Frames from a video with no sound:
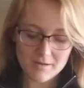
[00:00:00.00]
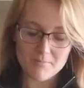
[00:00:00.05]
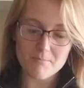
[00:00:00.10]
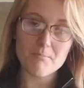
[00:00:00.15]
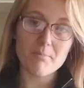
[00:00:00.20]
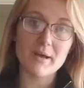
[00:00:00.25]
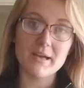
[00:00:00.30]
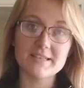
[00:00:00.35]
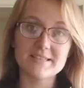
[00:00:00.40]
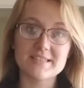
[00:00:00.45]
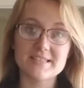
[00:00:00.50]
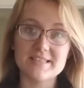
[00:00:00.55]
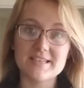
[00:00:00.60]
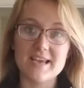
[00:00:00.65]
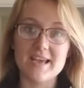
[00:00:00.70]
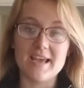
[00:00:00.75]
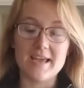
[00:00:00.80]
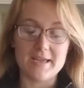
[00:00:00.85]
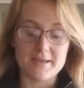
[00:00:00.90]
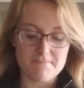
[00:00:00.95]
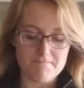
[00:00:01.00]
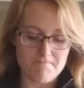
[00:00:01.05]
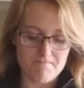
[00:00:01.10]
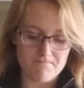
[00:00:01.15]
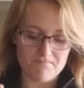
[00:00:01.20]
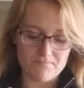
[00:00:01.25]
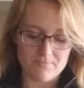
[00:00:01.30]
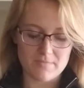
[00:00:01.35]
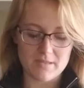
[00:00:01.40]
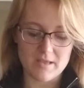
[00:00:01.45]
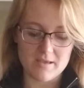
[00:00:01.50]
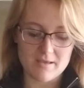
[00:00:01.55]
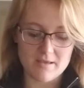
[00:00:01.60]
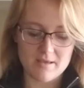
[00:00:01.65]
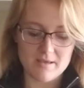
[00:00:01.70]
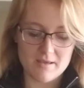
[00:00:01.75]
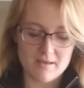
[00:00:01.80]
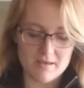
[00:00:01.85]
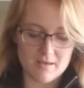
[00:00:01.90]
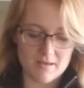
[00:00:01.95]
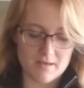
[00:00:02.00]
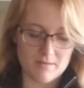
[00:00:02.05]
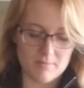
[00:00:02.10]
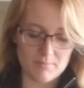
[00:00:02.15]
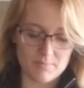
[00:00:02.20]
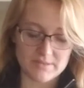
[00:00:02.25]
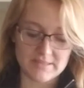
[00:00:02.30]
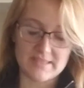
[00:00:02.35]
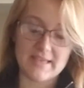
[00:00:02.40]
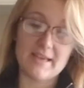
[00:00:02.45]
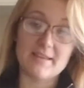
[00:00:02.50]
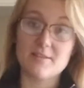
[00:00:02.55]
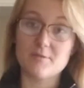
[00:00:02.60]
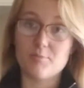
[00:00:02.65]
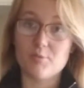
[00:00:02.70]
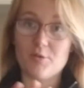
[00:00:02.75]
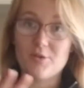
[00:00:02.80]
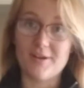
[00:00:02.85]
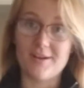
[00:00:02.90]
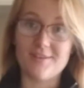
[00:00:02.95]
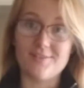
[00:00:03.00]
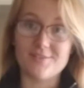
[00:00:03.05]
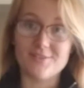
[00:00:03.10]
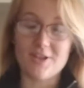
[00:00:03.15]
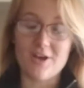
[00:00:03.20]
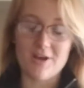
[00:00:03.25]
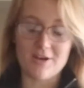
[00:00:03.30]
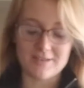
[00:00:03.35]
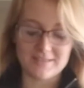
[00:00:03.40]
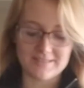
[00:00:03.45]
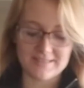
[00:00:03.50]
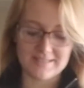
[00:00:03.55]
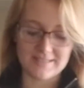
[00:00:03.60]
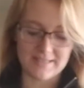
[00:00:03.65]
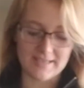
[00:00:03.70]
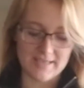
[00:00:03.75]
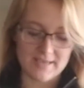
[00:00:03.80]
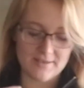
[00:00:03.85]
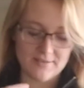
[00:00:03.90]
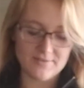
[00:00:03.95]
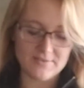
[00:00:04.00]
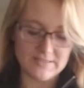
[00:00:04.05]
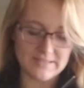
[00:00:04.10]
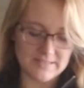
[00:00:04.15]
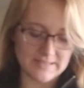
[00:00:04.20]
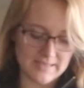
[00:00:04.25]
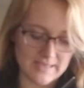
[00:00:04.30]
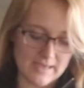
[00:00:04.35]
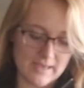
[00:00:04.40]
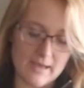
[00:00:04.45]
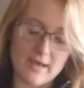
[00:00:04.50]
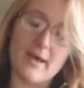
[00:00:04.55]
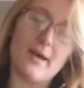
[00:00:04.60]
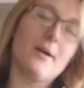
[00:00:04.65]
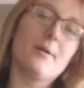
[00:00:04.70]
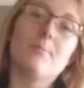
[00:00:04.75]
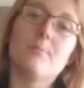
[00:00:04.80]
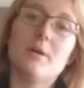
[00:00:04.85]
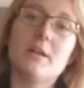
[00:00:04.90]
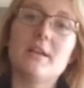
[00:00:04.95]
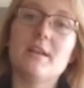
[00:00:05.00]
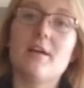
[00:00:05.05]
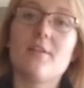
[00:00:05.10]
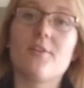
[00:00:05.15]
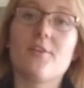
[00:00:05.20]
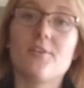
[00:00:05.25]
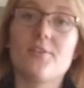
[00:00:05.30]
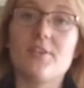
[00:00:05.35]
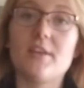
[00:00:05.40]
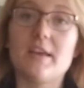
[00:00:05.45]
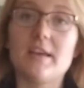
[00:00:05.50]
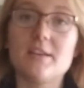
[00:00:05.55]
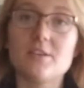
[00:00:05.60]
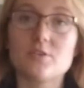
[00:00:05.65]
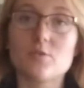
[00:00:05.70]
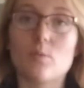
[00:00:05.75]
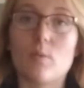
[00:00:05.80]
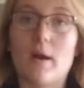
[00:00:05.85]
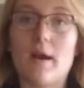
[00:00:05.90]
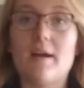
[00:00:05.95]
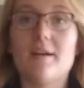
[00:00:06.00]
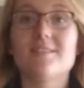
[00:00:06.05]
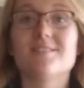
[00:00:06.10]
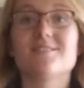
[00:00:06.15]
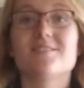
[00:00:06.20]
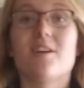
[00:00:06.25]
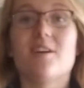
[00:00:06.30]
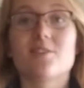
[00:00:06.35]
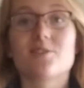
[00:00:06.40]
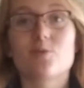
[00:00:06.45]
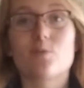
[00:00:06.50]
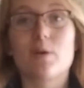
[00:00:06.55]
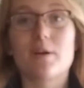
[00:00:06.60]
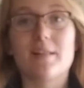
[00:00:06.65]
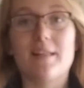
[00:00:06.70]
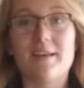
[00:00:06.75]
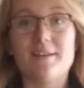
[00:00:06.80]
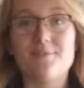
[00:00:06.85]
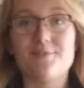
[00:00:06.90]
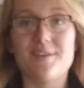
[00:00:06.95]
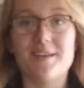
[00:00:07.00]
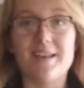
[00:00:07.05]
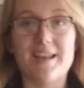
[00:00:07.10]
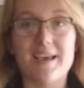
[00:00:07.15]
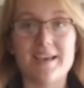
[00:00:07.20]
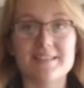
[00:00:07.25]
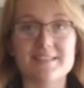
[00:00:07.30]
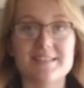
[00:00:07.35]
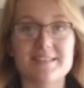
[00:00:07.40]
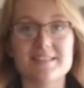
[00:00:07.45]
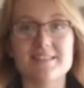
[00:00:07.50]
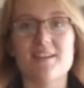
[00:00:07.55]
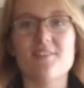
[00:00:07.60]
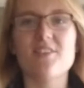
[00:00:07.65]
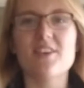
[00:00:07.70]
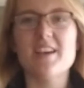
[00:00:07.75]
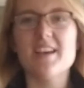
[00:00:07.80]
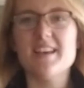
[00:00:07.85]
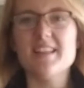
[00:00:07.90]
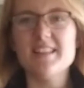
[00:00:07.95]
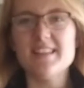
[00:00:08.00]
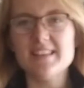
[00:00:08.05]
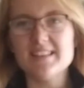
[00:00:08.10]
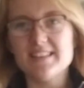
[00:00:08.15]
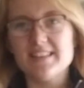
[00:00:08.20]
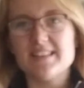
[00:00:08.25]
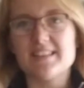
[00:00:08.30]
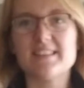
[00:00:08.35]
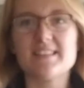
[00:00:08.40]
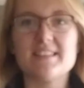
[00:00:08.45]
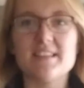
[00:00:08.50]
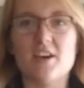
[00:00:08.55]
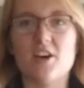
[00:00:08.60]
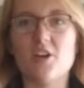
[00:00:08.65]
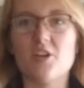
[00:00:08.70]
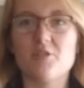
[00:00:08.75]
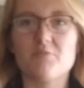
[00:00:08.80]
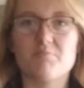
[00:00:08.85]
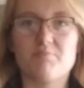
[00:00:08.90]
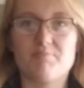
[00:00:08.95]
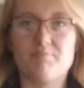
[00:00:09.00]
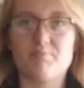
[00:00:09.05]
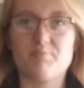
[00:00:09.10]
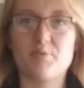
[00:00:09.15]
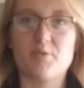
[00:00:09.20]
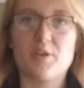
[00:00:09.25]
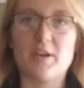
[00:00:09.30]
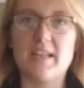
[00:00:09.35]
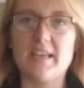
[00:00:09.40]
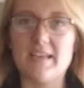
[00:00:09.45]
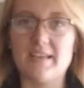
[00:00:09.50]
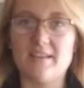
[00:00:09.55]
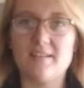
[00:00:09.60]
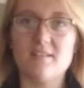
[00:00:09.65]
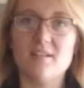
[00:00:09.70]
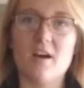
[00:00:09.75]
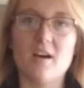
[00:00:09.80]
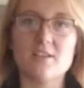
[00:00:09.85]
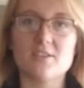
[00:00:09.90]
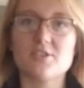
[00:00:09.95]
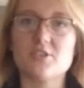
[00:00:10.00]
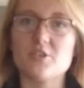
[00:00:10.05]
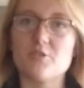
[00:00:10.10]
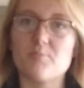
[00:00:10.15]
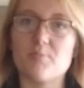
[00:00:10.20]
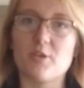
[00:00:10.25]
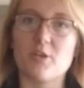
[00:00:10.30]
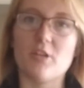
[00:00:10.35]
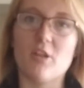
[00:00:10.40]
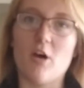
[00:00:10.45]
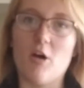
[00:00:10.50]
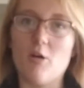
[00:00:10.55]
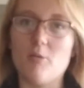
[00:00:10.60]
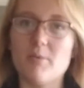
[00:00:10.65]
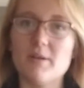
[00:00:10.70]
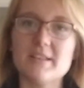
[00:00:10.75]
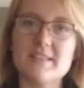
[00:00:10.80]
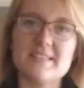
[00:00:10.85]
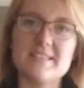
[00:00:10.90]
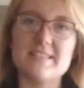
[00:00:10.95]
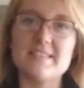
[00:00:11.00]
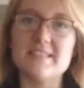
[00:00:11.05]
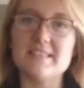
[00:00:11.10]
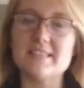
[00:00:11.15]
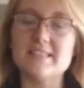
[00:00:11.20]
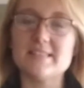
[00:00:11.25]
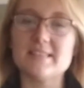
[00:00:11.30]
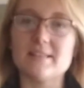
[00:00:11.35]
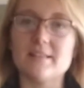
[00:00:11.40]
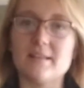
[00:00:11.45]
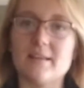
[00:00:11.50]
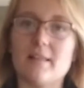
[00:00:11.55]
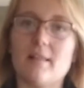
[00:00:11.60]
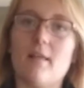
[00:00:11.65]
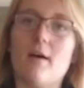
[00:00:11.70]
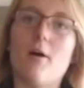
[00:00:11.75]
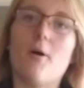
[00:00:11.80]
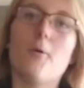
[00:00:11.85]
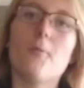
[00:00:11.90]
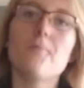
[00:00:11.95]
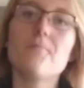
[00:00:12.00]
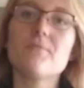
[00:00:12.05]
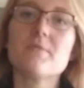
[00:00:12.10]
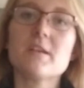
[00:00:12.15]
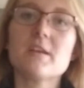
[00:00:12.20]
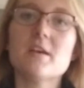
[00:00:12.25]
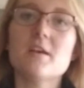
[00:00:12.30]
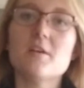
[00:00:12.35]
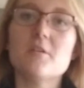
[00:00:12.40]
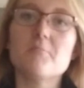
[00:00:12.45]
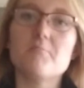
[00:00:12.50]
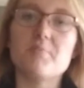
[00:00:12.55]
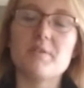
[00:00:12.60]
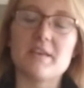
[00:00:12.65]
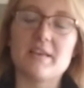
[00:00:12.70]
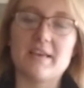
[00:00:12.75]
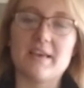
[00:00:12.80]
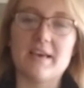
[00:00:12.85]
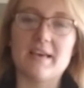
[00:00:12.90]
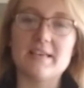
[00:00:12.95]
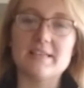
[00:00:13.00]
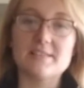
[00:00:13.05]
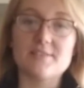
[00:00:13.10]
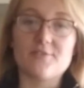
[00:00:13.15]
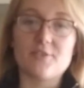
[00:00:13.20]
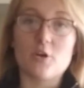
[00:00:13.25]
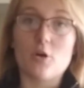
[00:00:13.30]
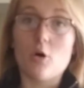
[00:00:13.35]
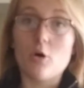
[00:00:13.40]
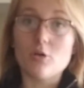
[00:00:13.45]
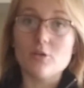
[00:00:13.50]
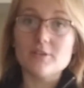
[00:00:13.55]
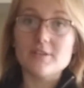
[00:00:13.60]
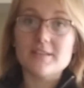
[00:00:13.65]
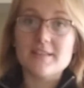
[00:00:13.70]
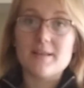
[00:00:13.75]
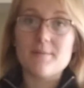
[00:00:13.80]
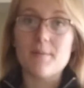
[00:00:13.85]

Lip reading: But today, beside the point of long sleeves, another thing to wear is not to wear like V-necks and stuff. This is still pretty, not super low, but it's decently low, because if you're holding them